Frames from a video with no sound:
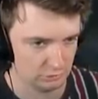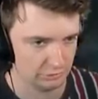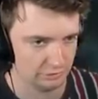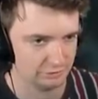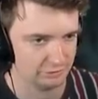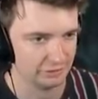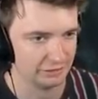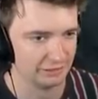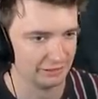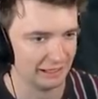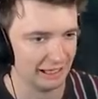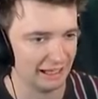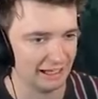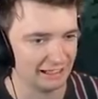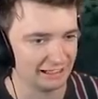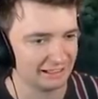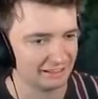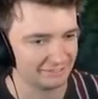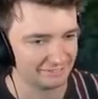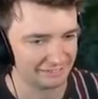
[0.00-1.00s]
See
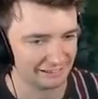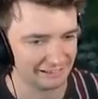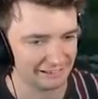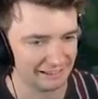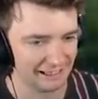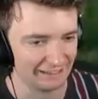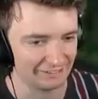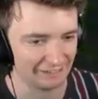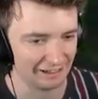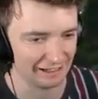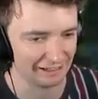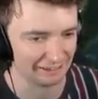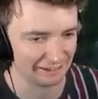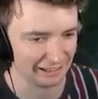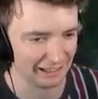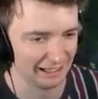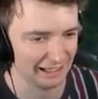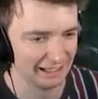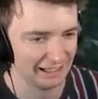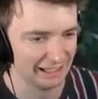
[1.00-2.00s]
that? See that right
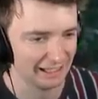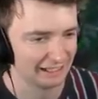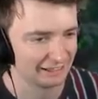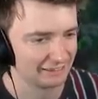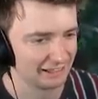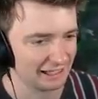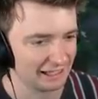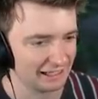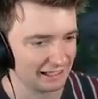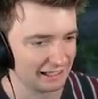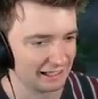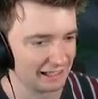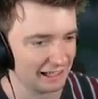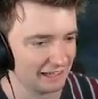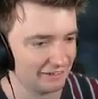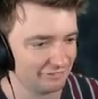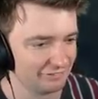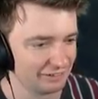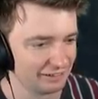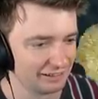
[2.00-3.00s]
there? They
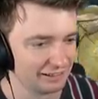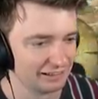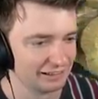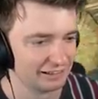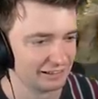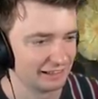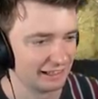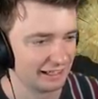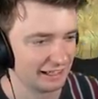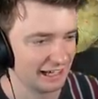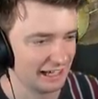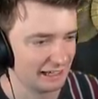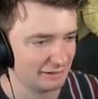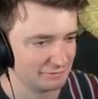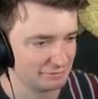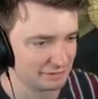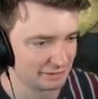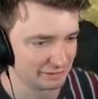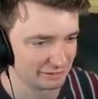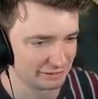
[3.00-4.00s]
love it. They
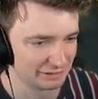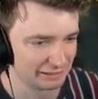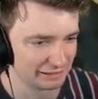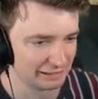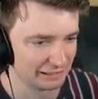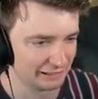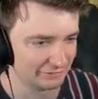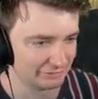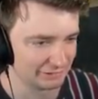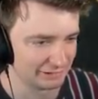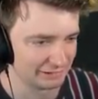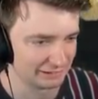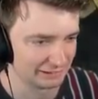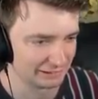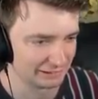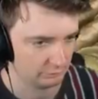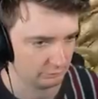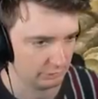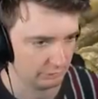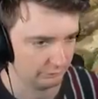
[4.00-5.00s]
absolutely love it.
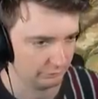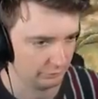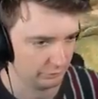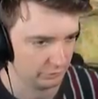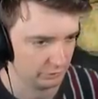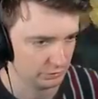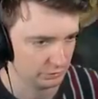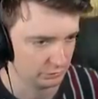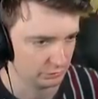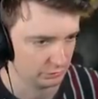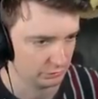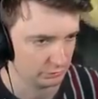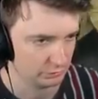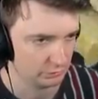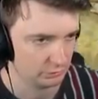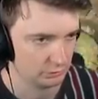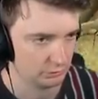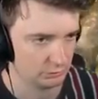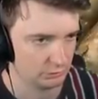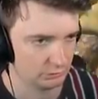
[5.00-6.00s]
Wait for it.
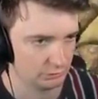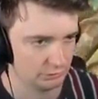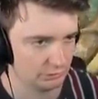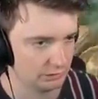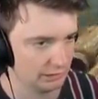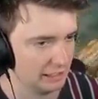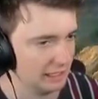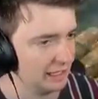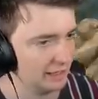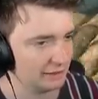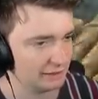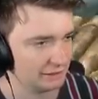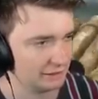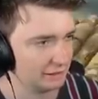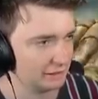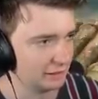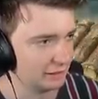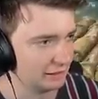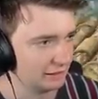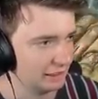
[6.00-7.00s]
Out of
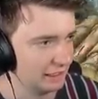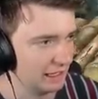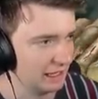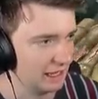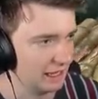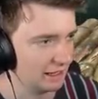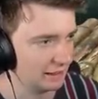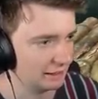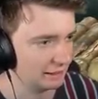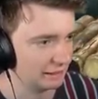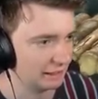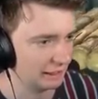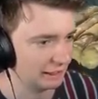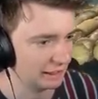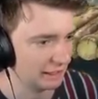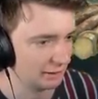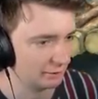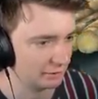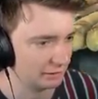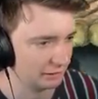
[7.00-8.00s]
here. Out of here.
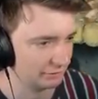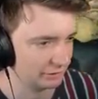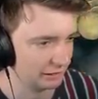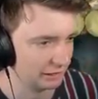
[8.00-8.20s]
Now we can get